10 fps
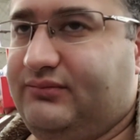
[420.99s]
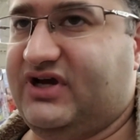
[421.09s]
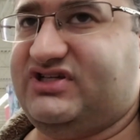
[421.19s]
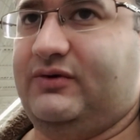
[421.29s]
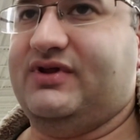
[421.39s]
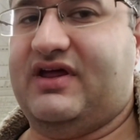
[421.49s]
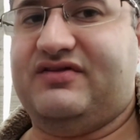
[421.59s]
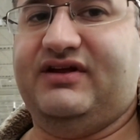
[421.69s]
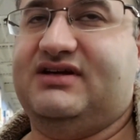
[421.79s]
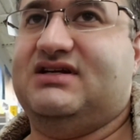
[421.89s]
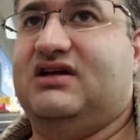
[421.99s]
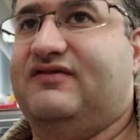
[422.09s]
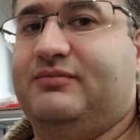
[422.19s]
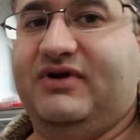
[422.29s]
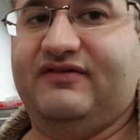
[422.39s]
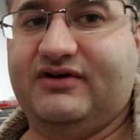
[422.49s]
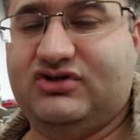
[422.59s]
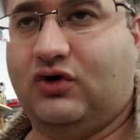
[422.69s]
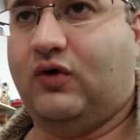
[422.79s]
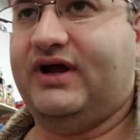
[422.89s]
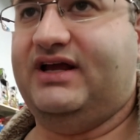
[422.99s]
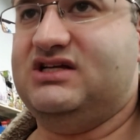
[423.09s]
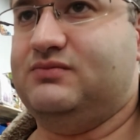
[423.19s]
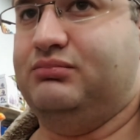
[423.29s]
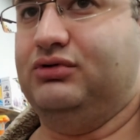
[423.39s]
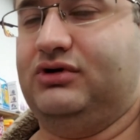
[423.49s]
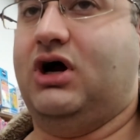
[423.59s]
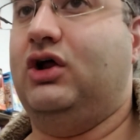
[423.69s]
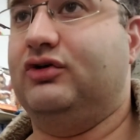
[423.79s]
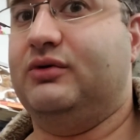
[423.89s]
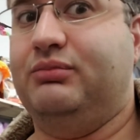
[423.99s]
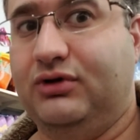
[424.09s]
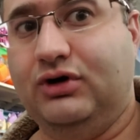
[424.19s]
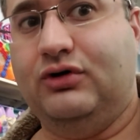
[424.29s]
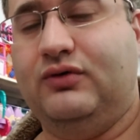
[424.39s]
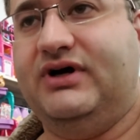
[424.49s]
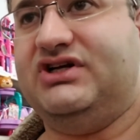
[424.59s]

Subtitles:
Basically, what they think is that if a toy is colored blue, it's